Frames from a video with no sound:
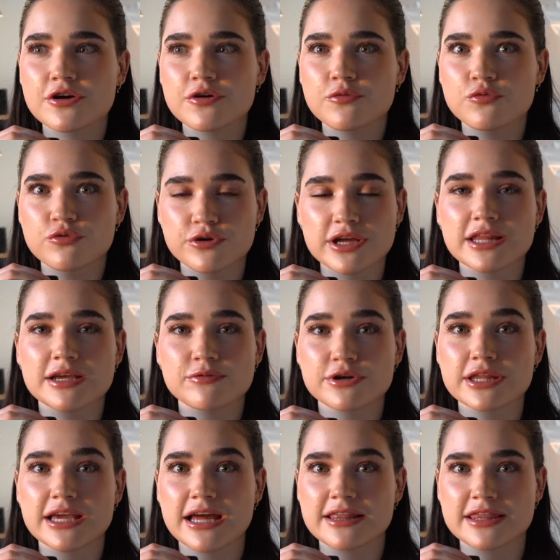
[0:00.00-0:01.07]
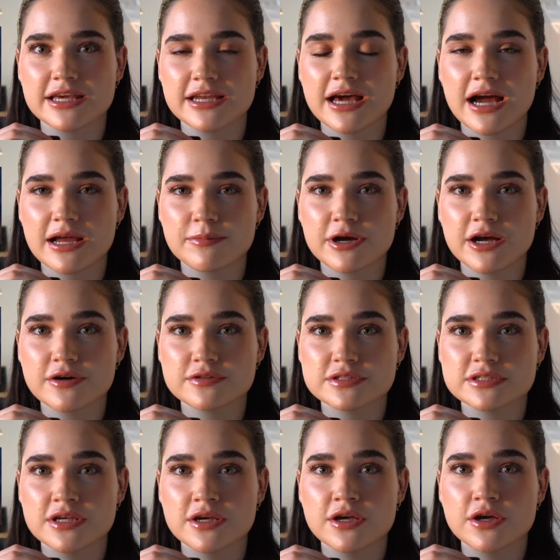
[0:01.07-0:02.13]
really had thin
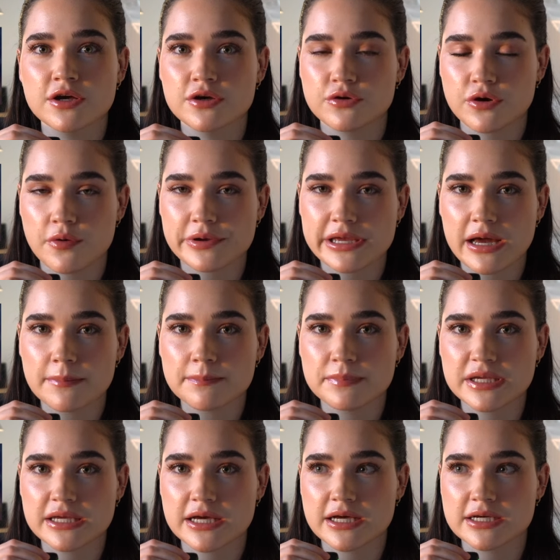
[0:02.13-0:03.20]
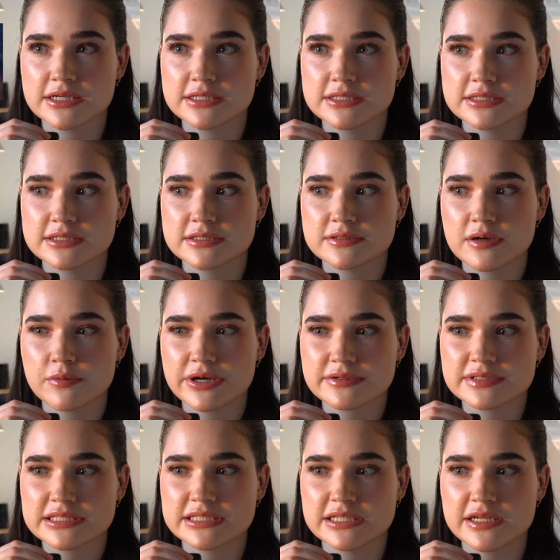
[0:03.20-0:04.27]
eyebrows growing up because when I
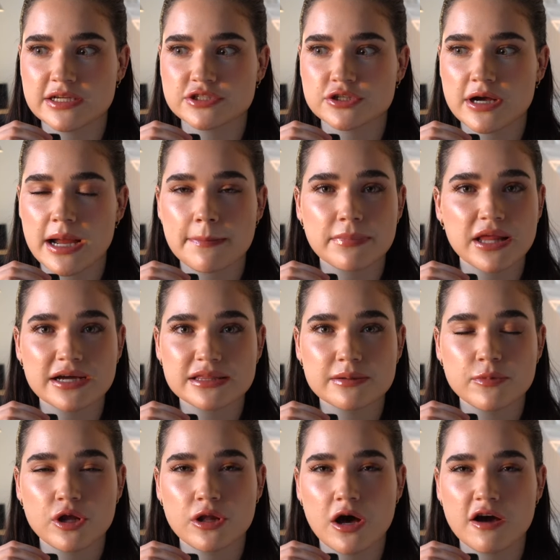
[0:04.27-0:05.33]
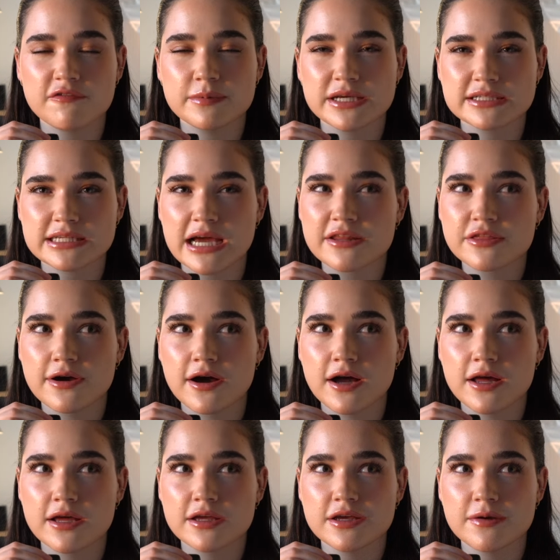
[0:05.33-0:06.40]
was a teenager, I plucked them all off because I
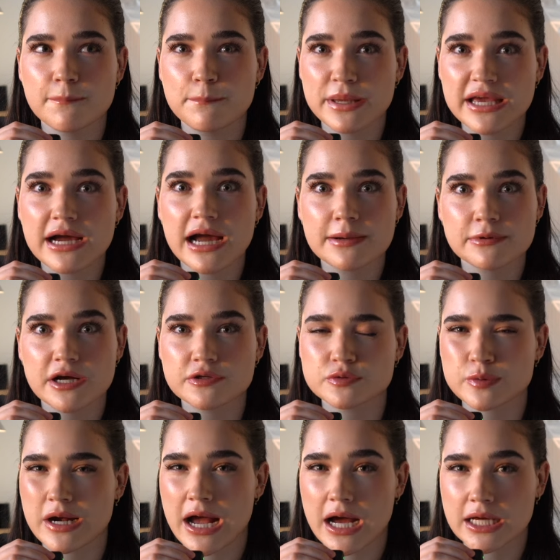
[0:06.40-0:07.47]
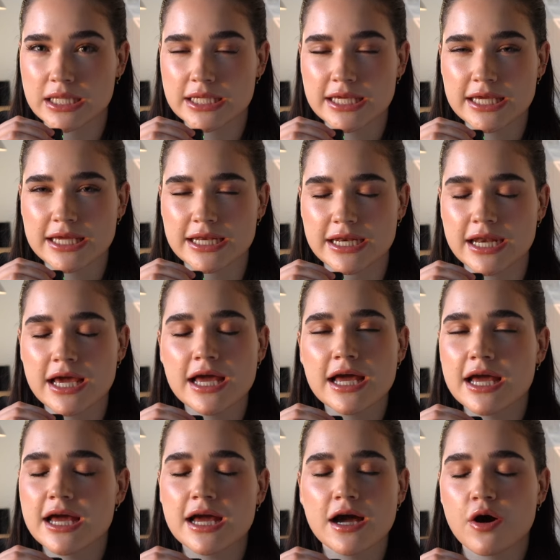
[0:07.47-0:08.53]
thought big eyebrows were ugly
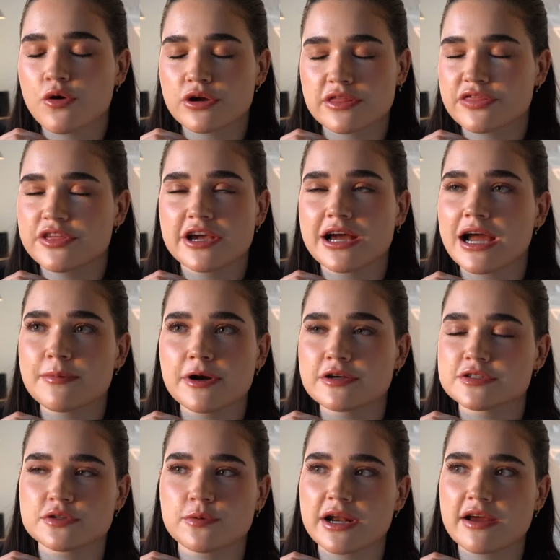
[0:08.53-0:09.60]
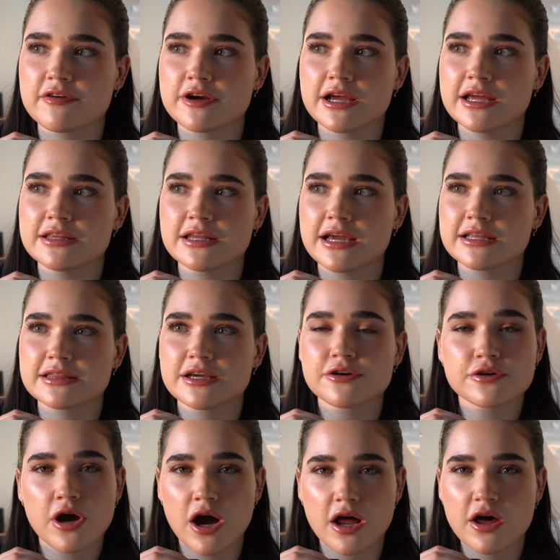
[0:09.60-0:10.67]
or thick eyebrows or whatever. And like, they're
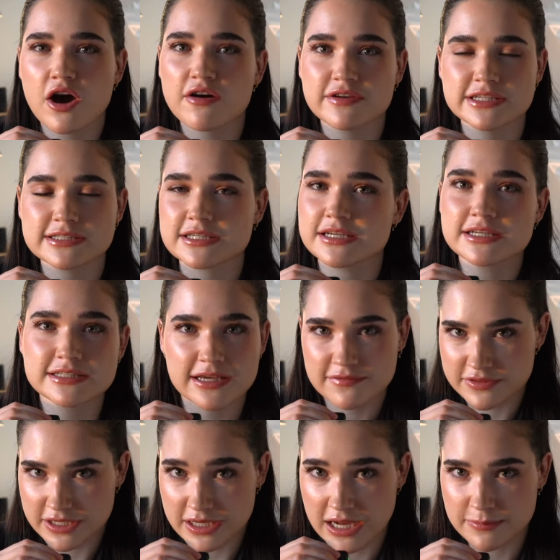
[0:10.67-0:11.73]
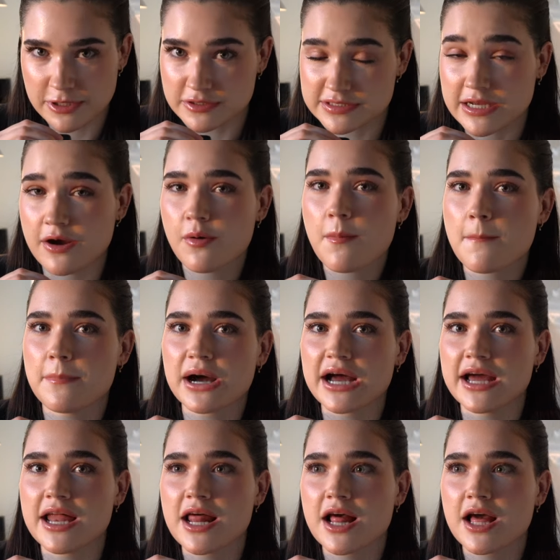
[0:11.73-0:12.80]
not, obviously, because I have thick eyebrows now,
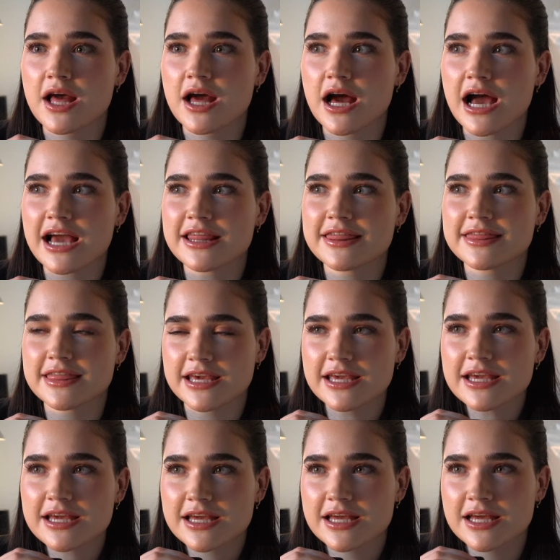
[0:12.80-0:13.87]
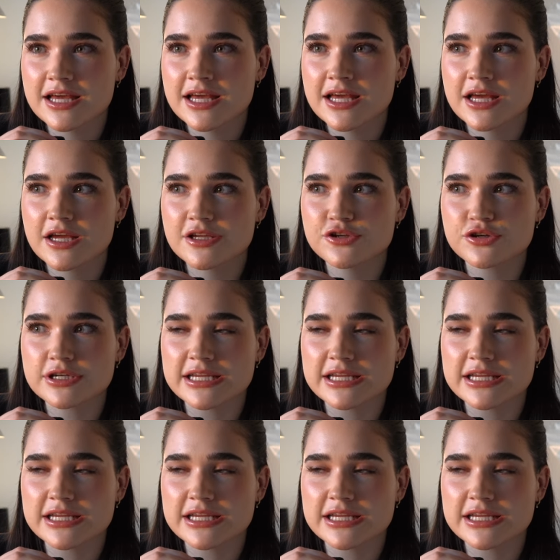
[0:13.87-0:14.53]
but I think your